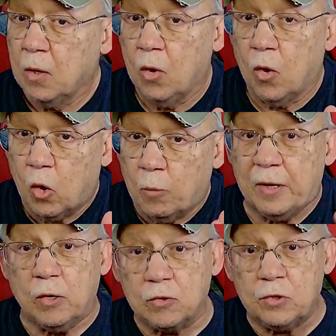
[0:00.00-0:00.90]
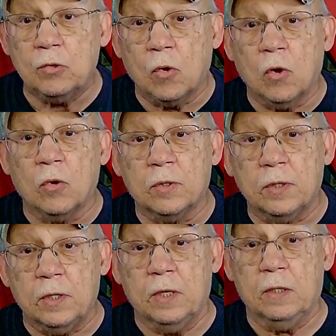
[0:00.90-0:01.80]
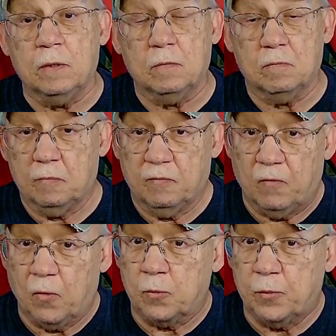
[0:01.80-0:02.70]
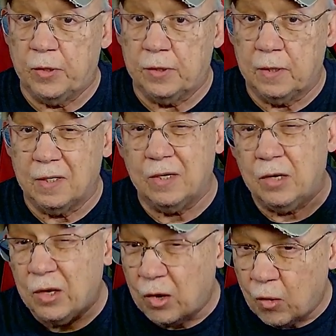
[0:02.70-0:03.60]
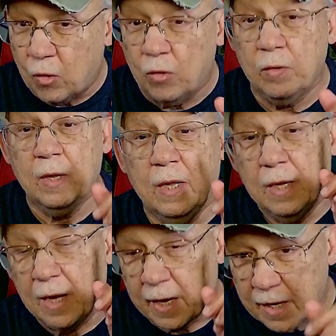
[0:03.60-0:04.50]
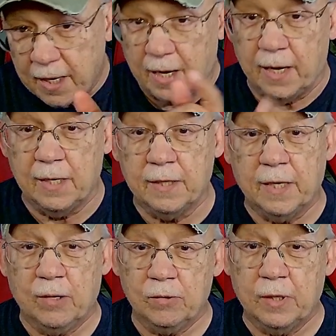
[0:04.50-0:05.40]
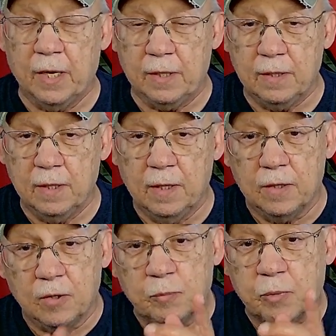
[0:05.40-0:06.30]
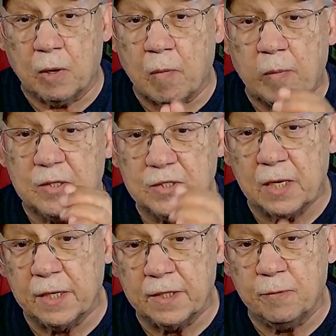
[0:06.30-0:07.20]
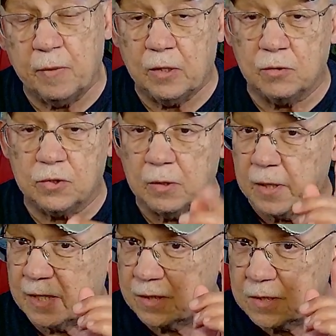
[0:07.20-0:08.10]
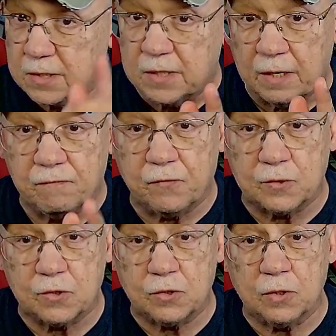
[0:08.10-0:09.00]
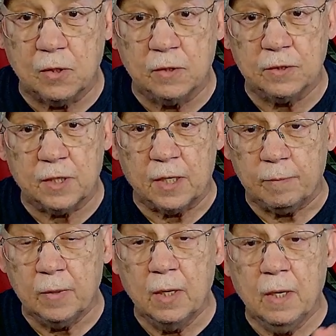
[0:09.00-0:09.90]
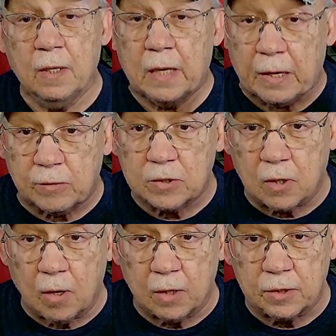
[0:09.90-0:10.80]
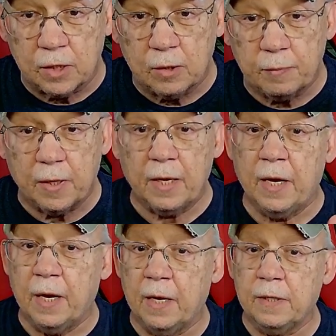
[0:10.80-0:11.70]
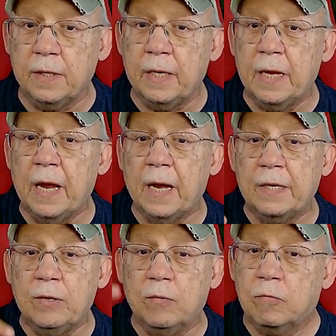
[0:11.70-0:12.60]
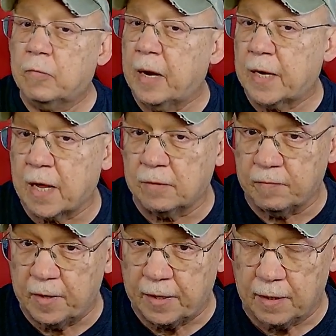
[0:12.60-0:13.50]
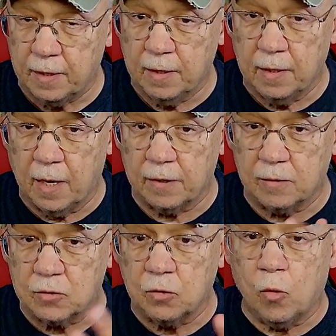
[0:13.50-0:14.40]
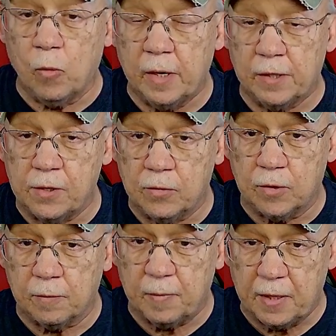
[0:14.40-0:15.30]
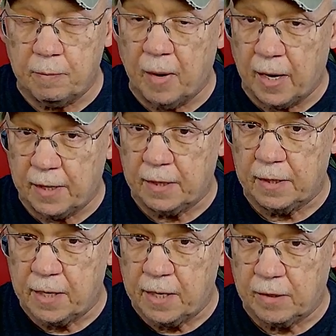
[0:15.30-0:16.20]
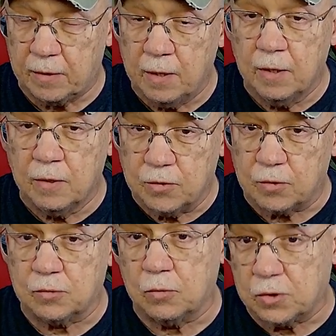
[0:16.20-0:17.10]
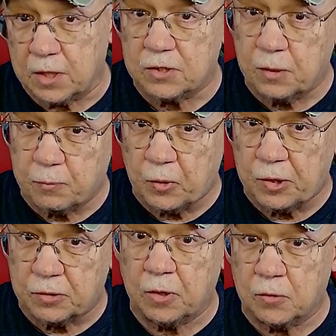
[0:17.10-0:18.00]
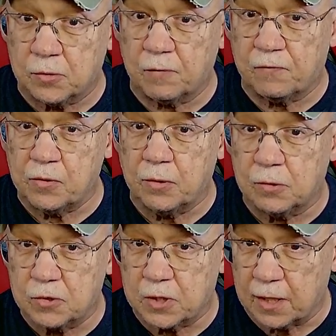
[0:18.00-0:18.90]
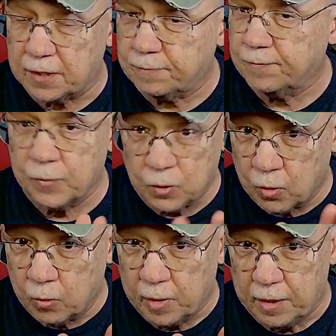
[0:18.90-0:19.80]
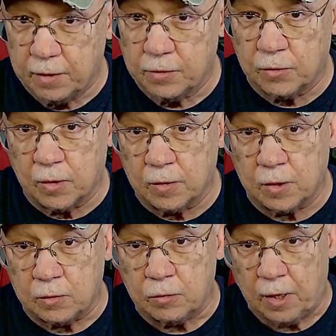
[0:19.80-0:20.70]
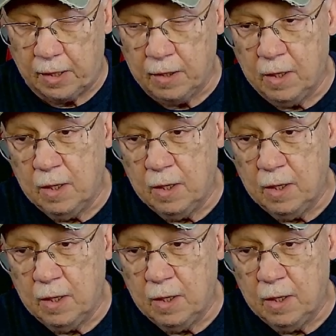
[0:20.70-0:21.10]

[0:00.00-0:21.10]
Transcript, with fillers: Oh, because you no longer need photo printing? No, I highly doubt that. You're probably selling it because you let it sit for such a long time. Now it's clogged up and yeah, you ran out of ink. And there's no way that you're going to be buying ink just to test a printer in order for you to sell it. No way. You're not going to do that.